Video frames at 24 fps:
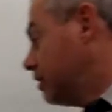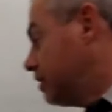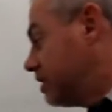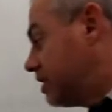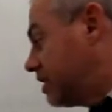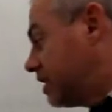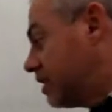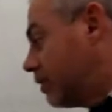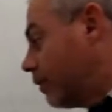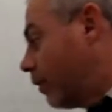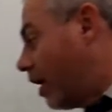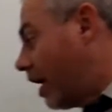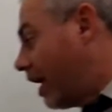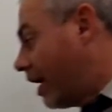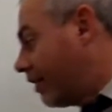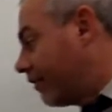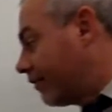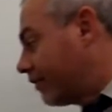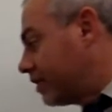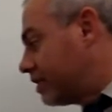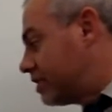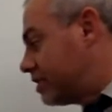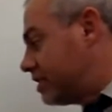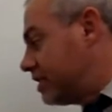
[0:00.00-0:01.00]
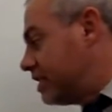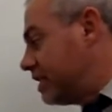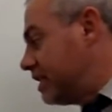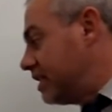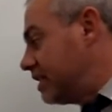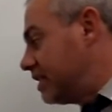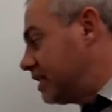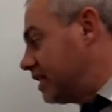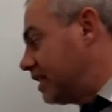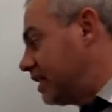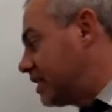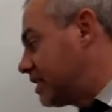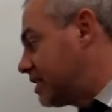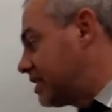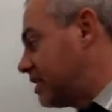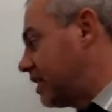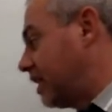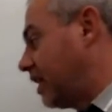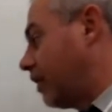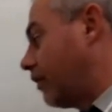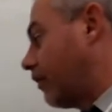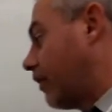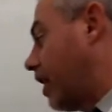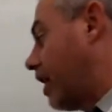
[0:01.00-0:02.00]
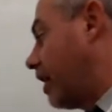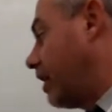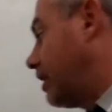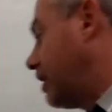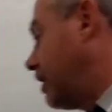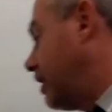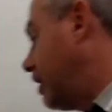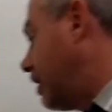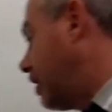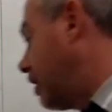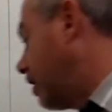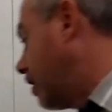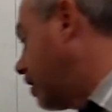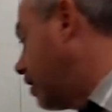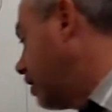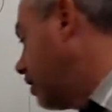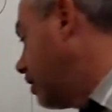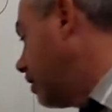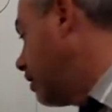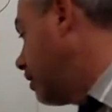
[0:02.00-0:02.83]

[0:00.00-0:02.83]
dy over dt is sitting right here.